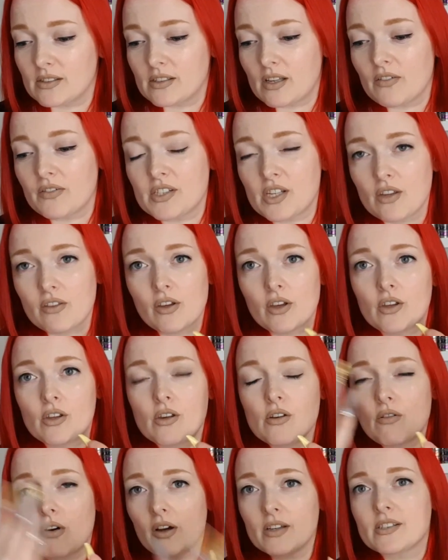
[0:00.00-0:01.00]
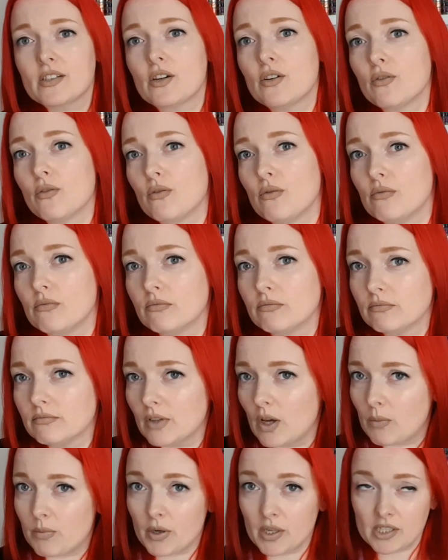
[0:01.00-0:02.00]
and stuff so that you guys can all
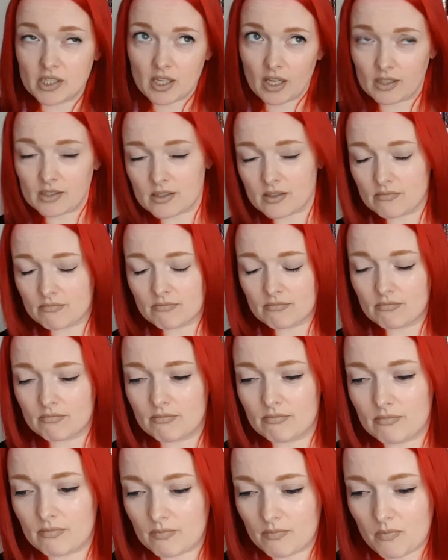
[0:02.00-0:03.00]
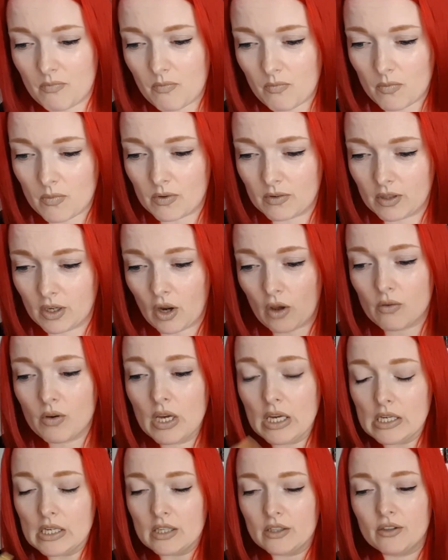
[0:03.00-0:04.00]
appreciate you know
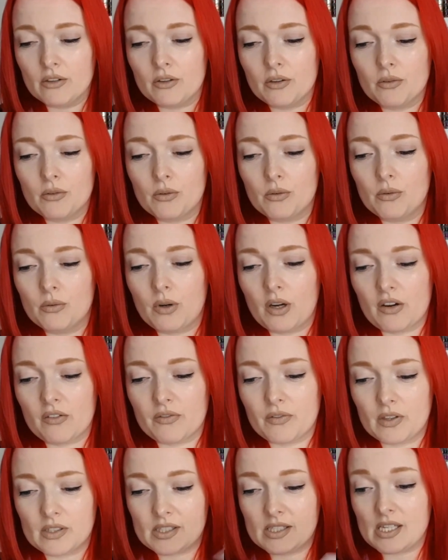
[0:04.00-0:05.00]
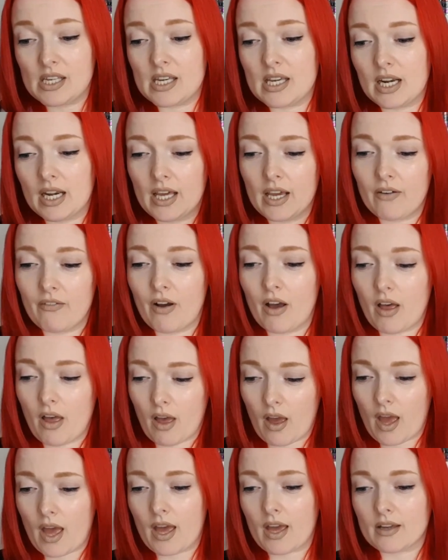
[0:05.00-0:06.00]
you can all kind of see
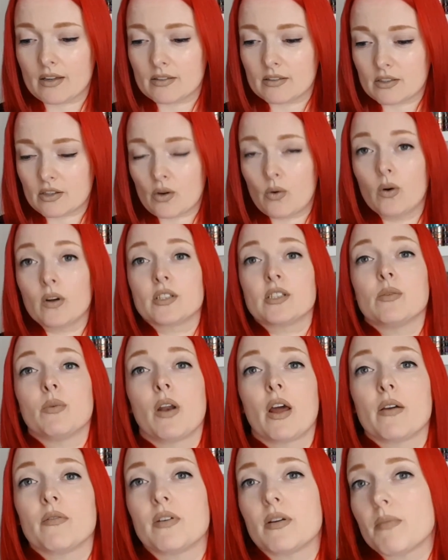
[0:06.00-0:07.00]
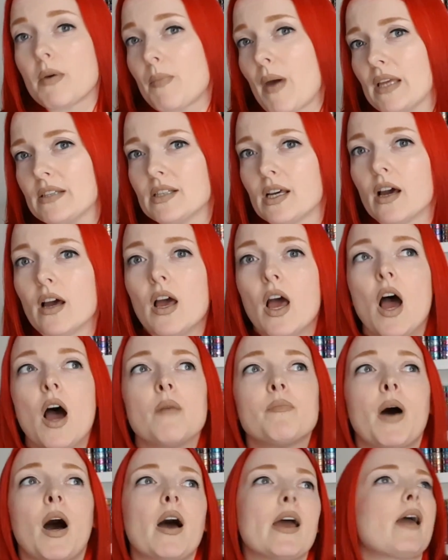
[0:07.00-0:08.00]
clearer and the quality will hopefully be better
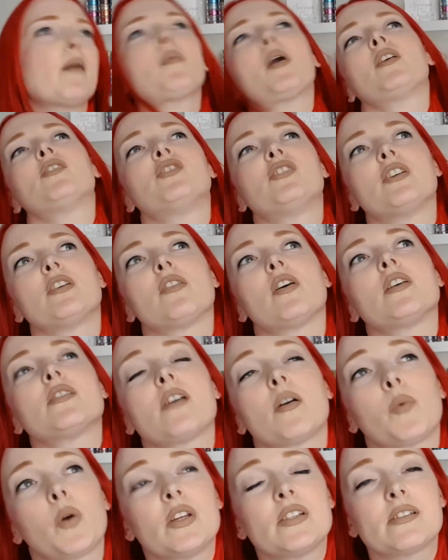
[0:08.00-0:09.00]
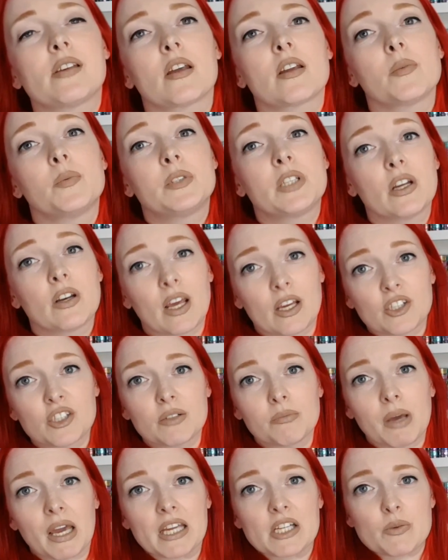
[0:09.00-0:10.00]
but I am going to do this I'm going to set up a
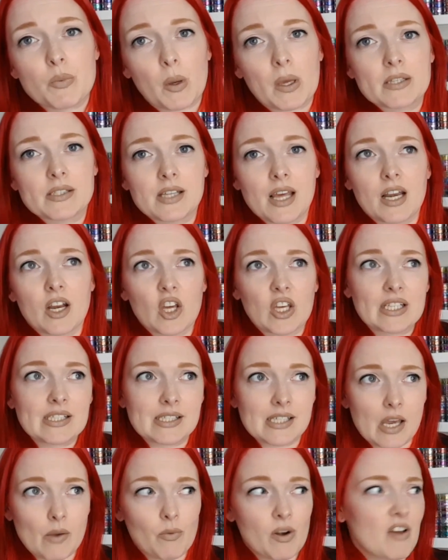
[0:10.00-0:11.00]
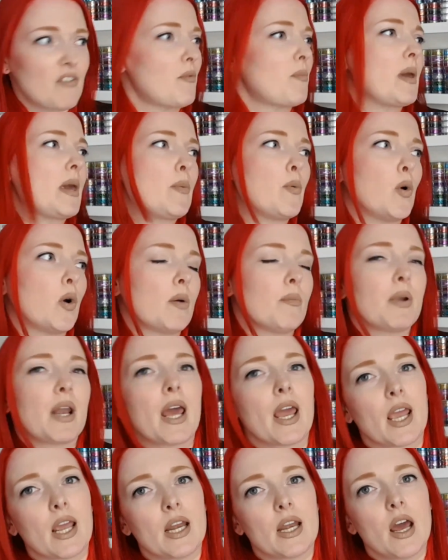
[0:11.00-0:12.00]
donation page because then I can say whenever people
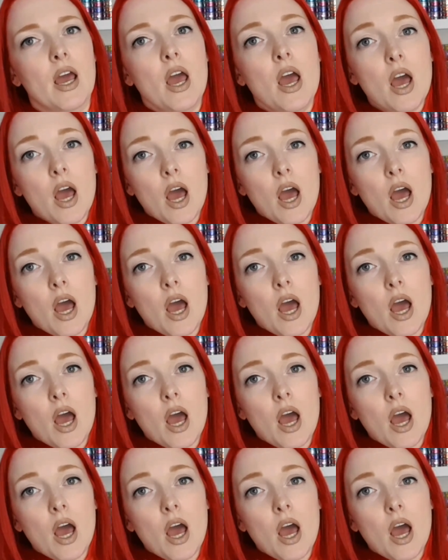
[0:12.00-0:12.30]
complain